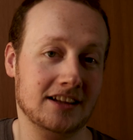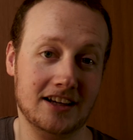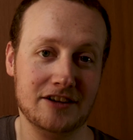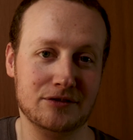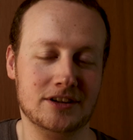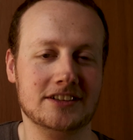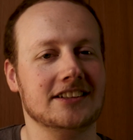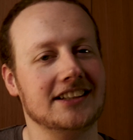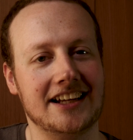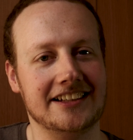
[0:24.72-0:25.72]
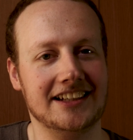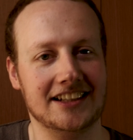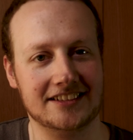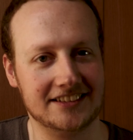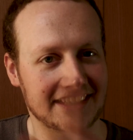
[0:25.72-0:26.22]
Hi everyone, Dan here,
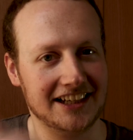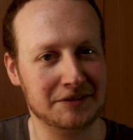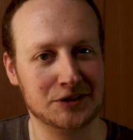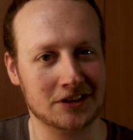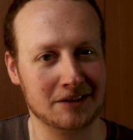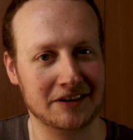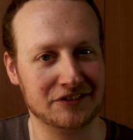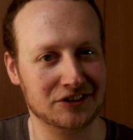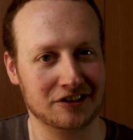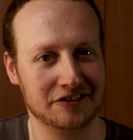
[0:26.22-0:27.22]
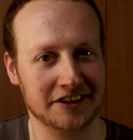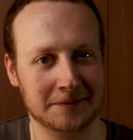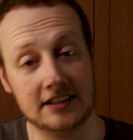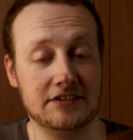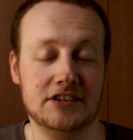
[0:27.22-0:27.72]
and today we're talking about photography.
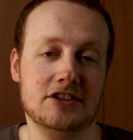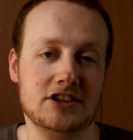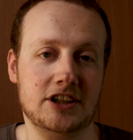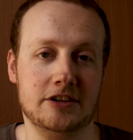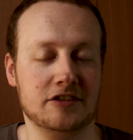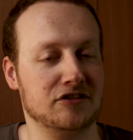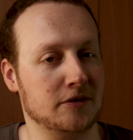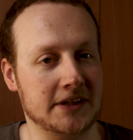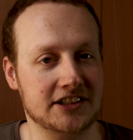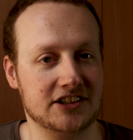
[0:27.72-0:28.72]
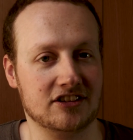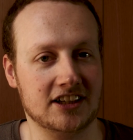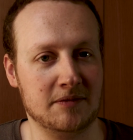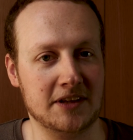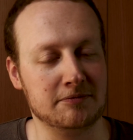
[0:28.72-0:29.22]
Now for those of you who don't follow my
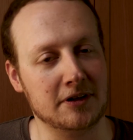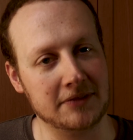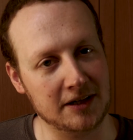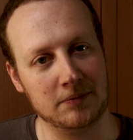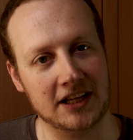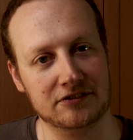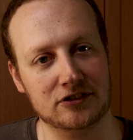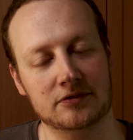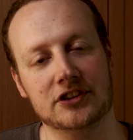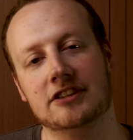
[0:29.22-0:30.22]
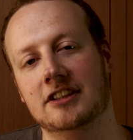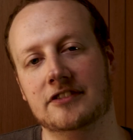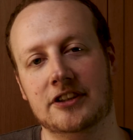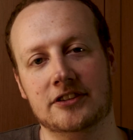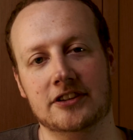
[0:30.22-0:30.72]
Instagram, that's my main platform for sharing
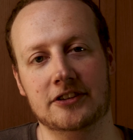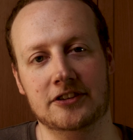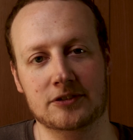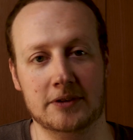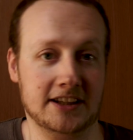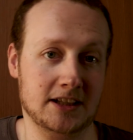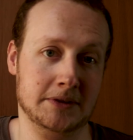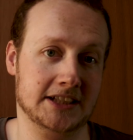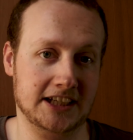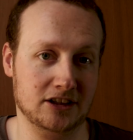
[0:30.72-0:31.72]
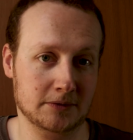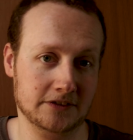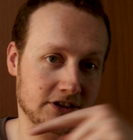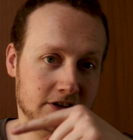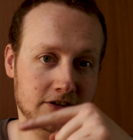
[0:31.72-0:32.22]
photos, whether they be taken on my
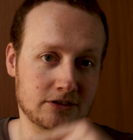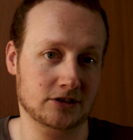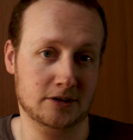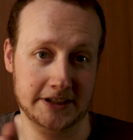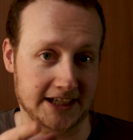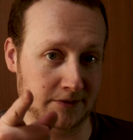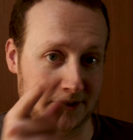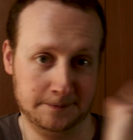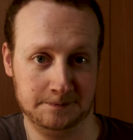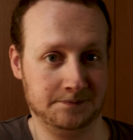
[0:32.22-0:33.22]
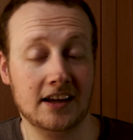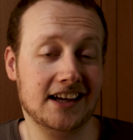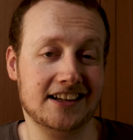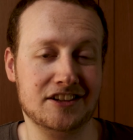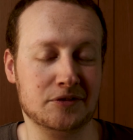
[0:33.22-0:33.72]
phone or my camera.
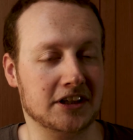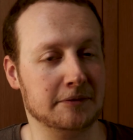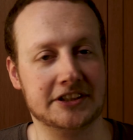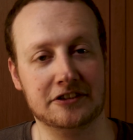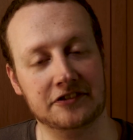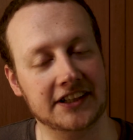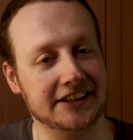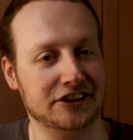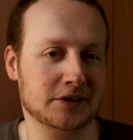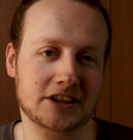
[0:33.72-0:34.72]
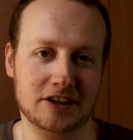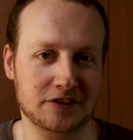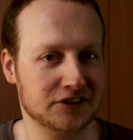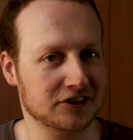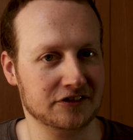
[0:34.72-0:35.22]
And while I'm still fairly new at the whole
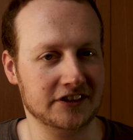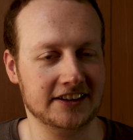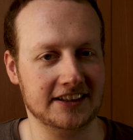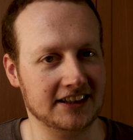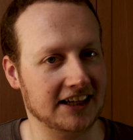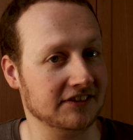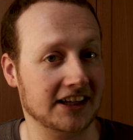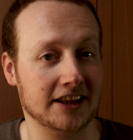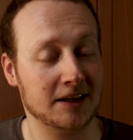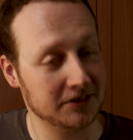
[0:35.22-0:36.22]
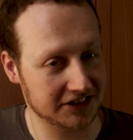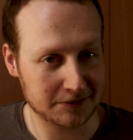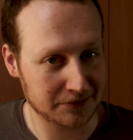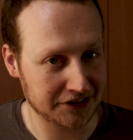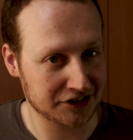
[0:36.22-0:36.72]
photography thing, I haven't had that much
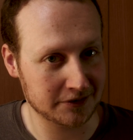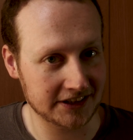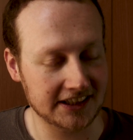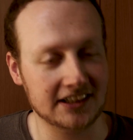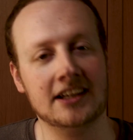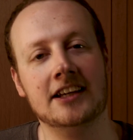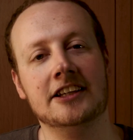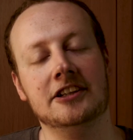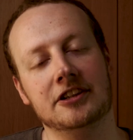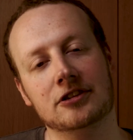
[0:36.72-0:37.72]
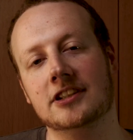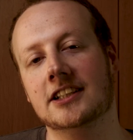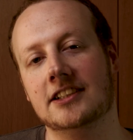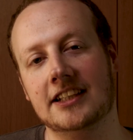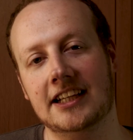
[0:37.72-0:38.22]
experience with it, you can already
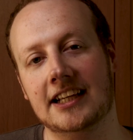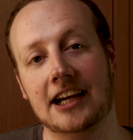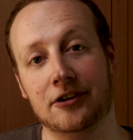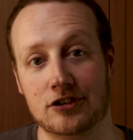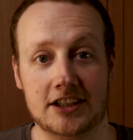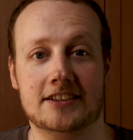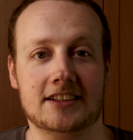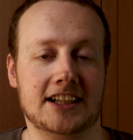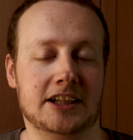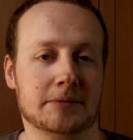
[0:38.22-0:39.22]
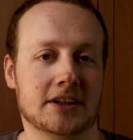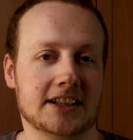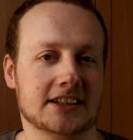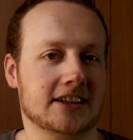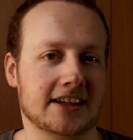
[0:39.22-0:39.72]
see how drastically my
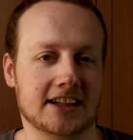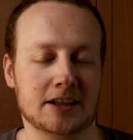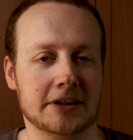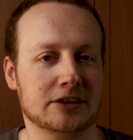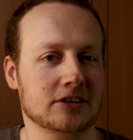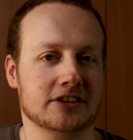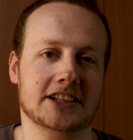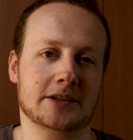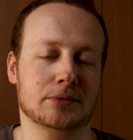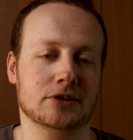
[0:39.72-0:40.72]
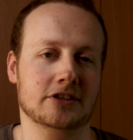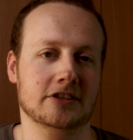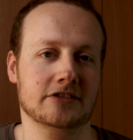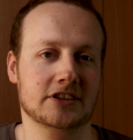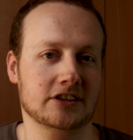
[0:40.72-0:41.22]
style and my quality has
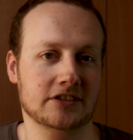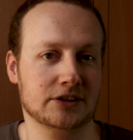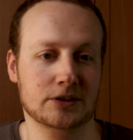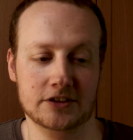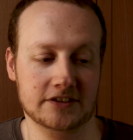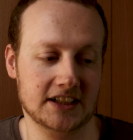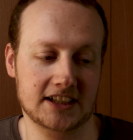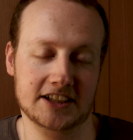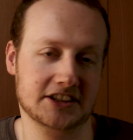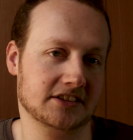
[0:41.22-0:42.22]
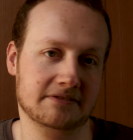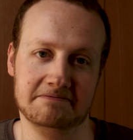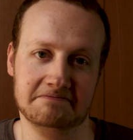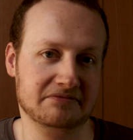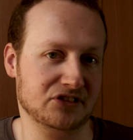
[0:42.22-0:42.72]
improved over the course of the last
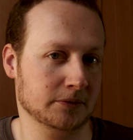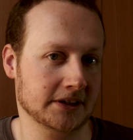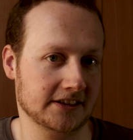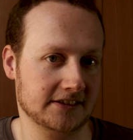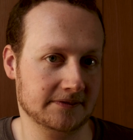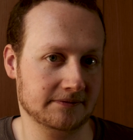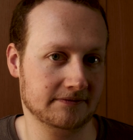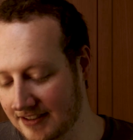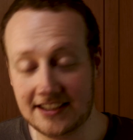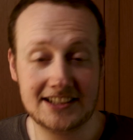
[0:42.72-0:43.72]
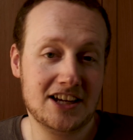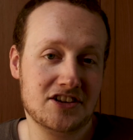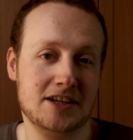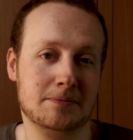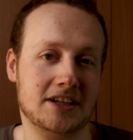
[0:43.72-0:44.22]
few months. This is
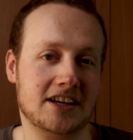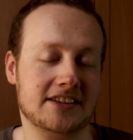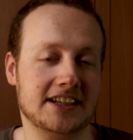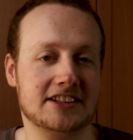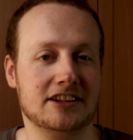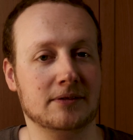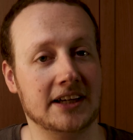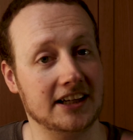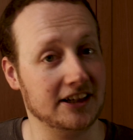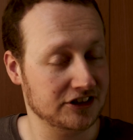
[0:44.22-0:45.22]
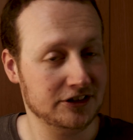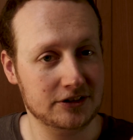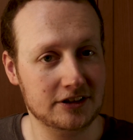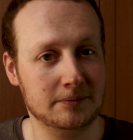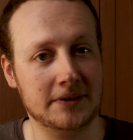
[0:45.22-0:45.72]
largely in part thanks to the way I shoot
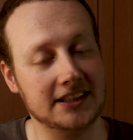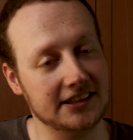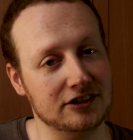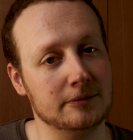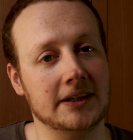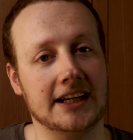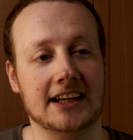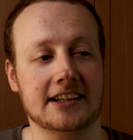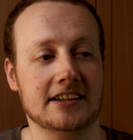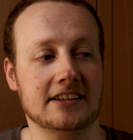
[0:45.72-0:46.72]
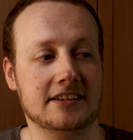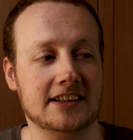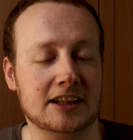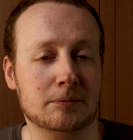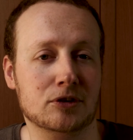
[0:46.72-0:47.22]
them, edit them, and
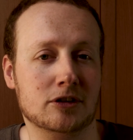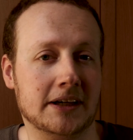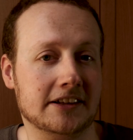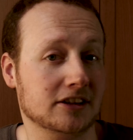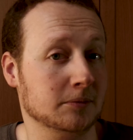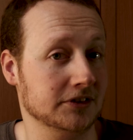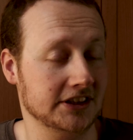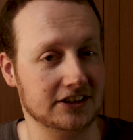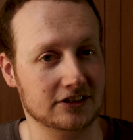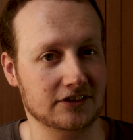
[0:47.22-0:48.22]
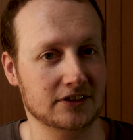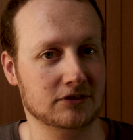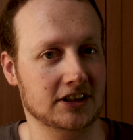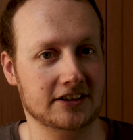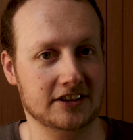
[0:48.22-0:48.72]
think more about the composition of them
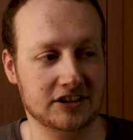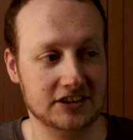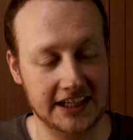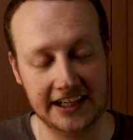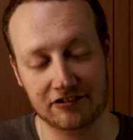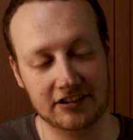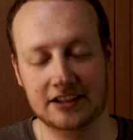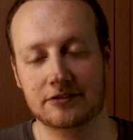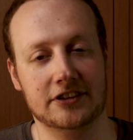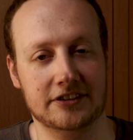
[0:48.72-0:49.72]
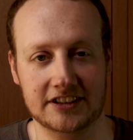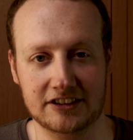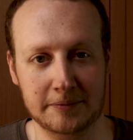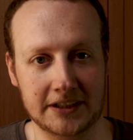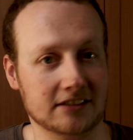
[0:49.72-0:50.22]
rather than just taking a random photo
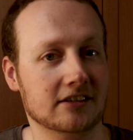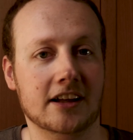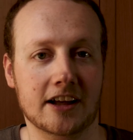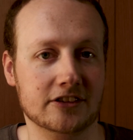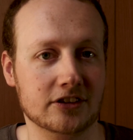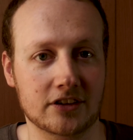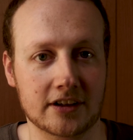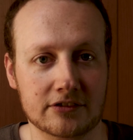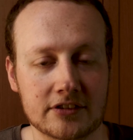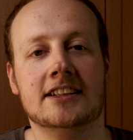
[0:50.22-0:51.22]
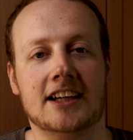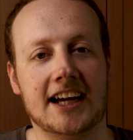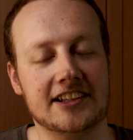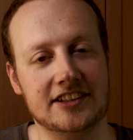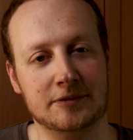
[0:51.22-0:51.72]
and being like, oh, that's good enough. I
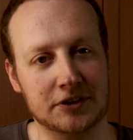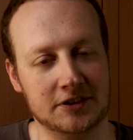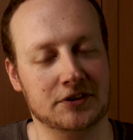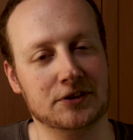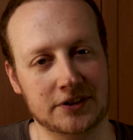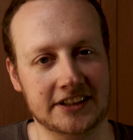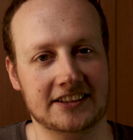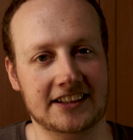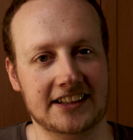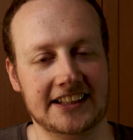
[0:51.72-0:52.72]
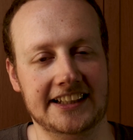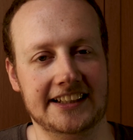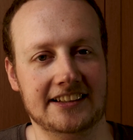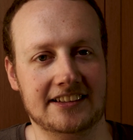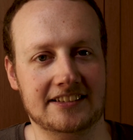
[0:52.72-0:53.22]
actually put some thought into the
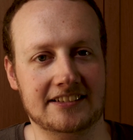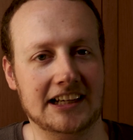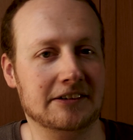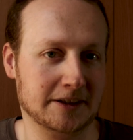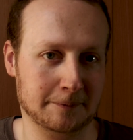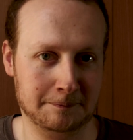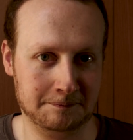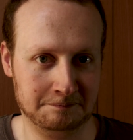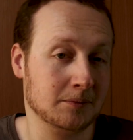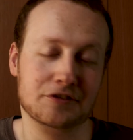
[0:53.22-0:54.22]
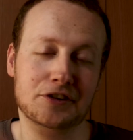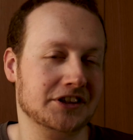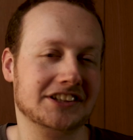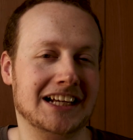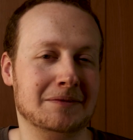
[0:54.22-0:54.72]
outcome. But full
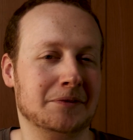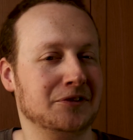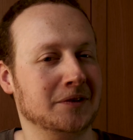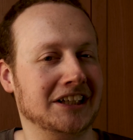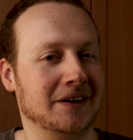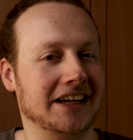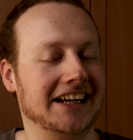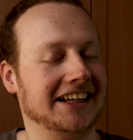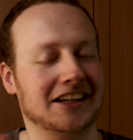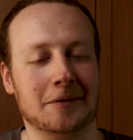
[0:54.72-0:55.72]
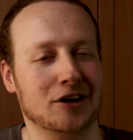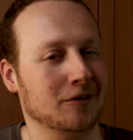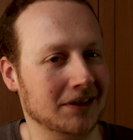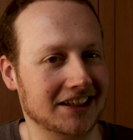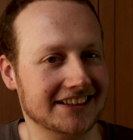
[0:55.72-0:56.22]
disclaimer before we go ahead, I'm not a
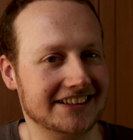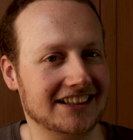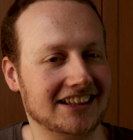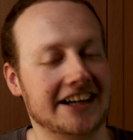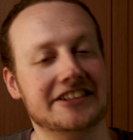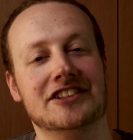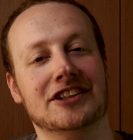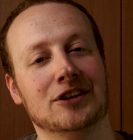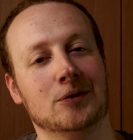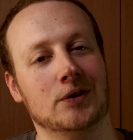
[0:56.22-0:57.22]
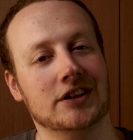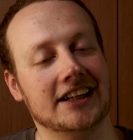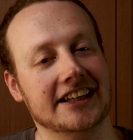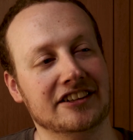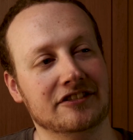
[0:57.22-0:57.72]
master, I just know what
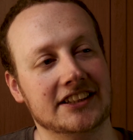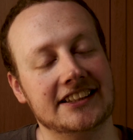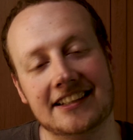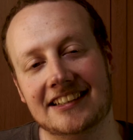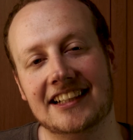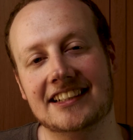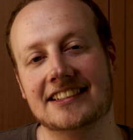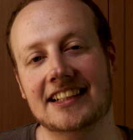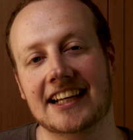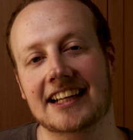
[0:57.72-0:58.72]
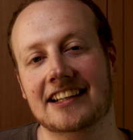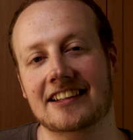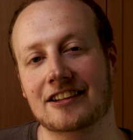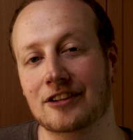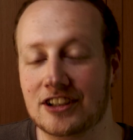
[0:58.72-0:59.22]
kind of aesthetics
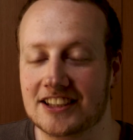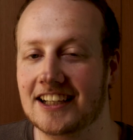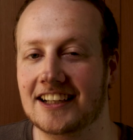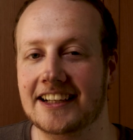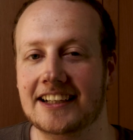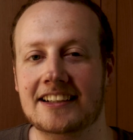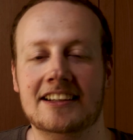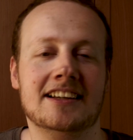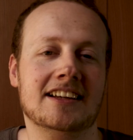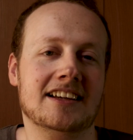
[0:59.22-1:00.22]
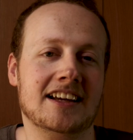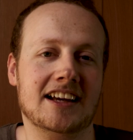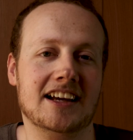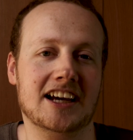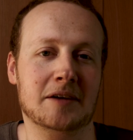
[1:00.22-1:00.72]
and looks I like,
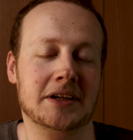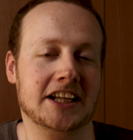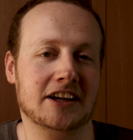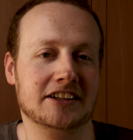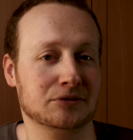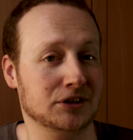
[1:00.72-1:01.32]
and I know how to